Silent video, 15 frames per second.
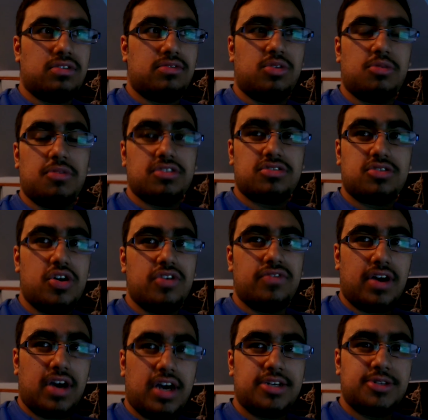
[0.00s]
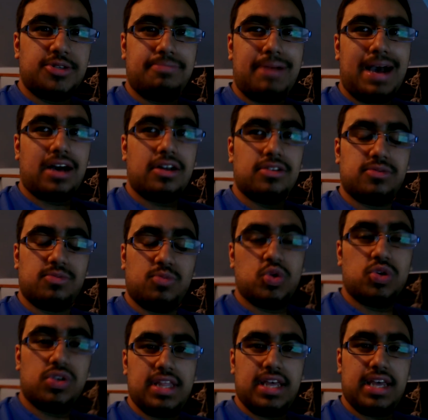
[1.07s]
almost over £100
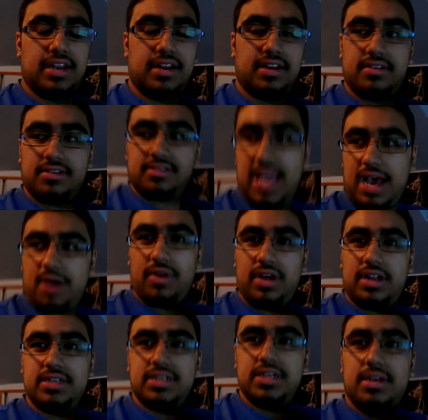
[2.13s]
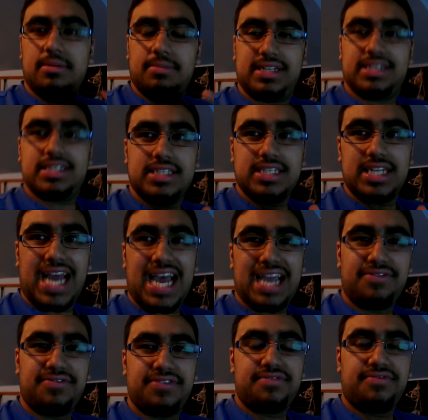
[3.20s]
more than that one. But this is a
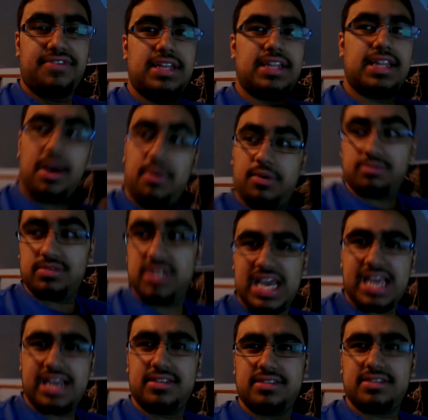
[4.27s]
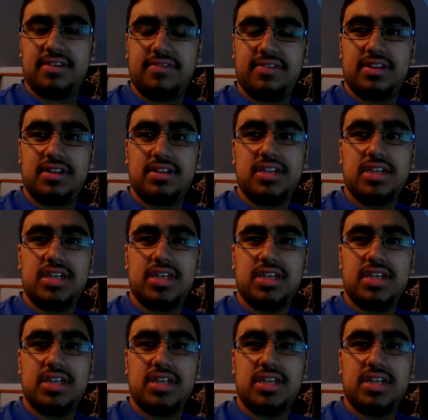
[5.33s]
950. That one was an 870.